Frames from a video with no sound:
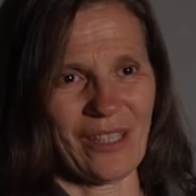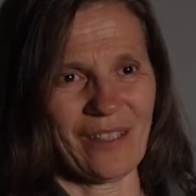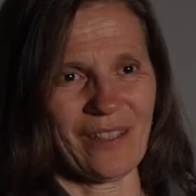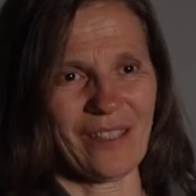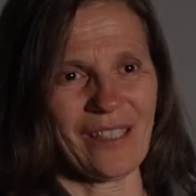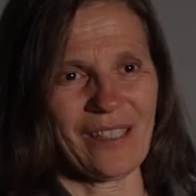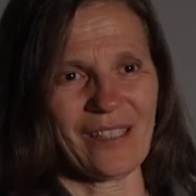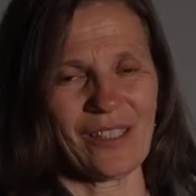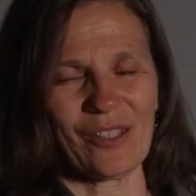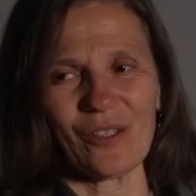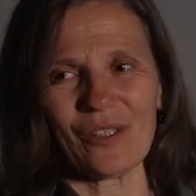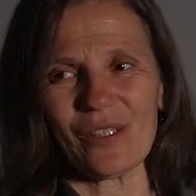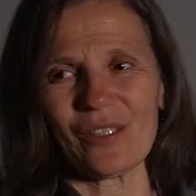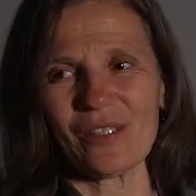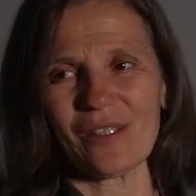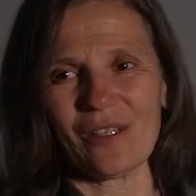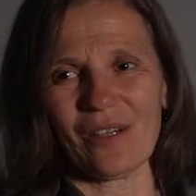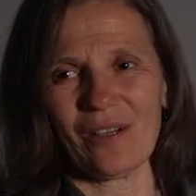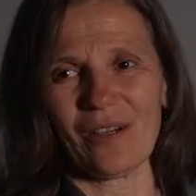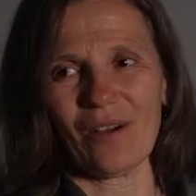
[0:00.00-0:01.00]
I think there
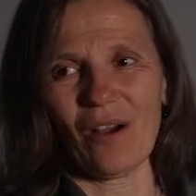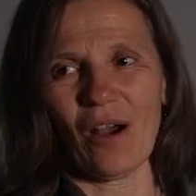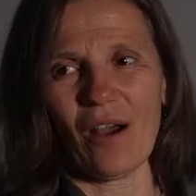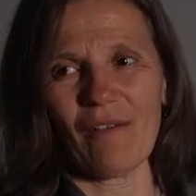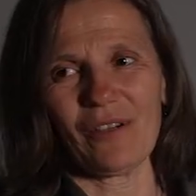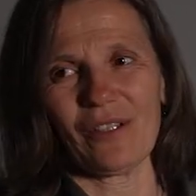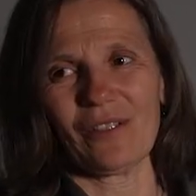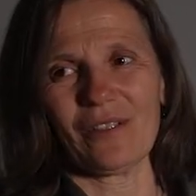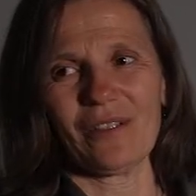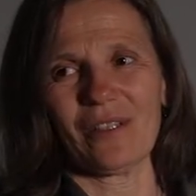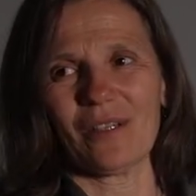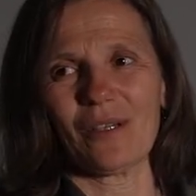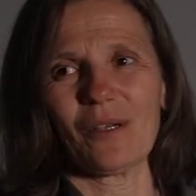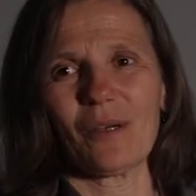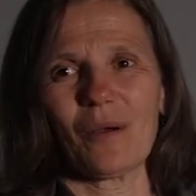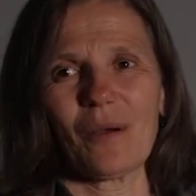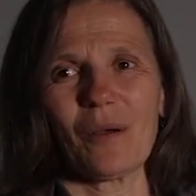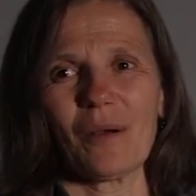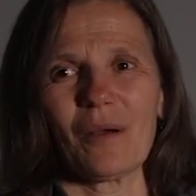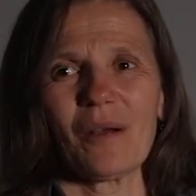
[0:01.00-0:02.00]
is, obviously
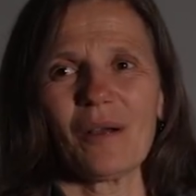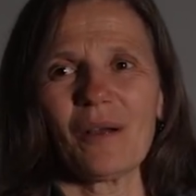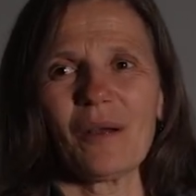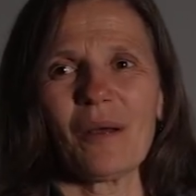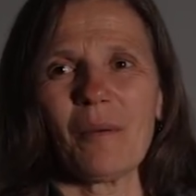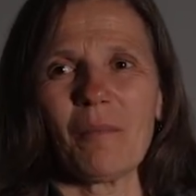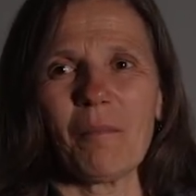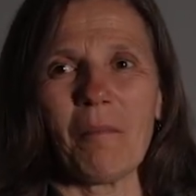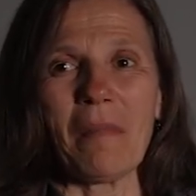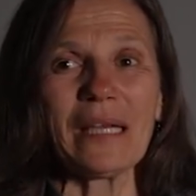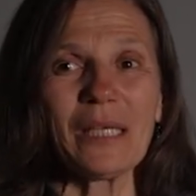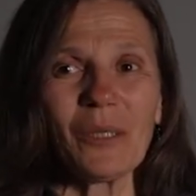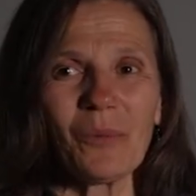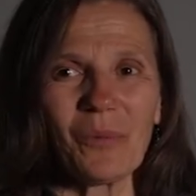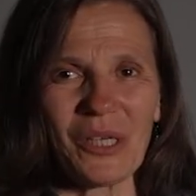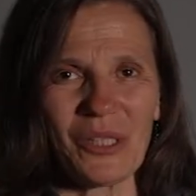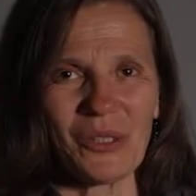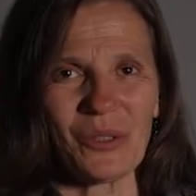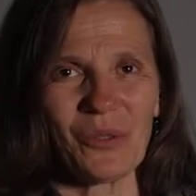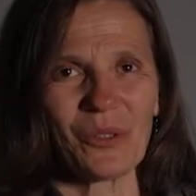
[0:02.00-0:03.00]
there are many
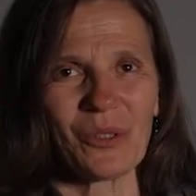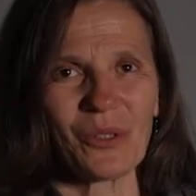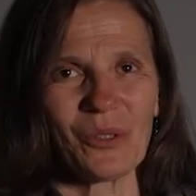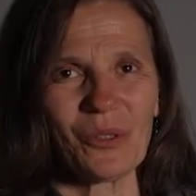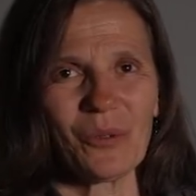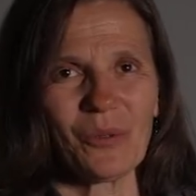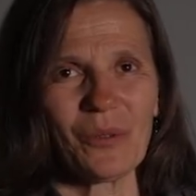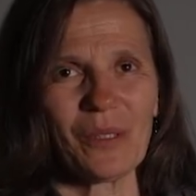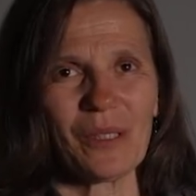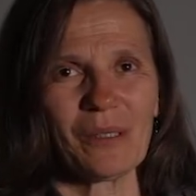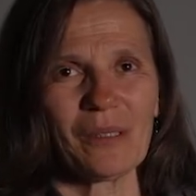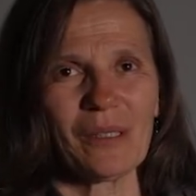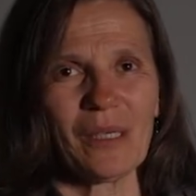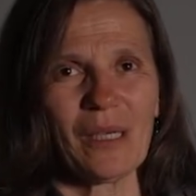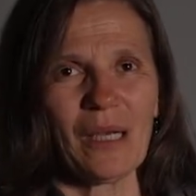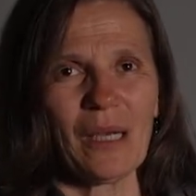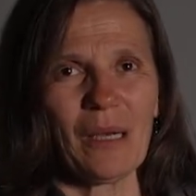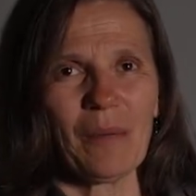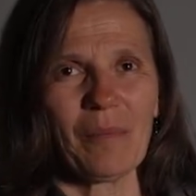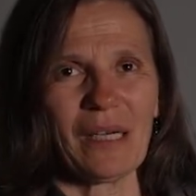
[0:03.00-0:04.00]
ways you can do it,
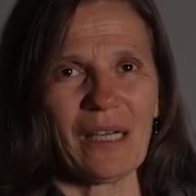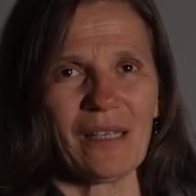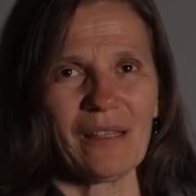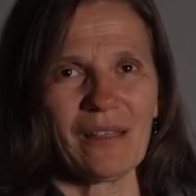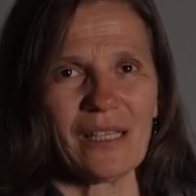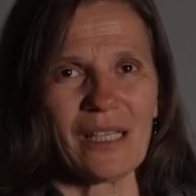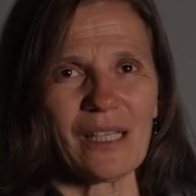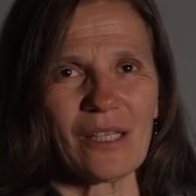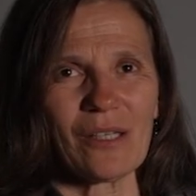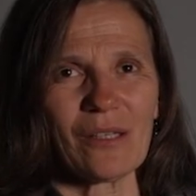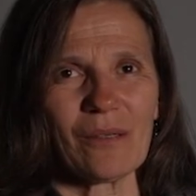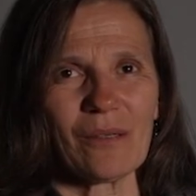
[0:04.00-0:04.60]
but I think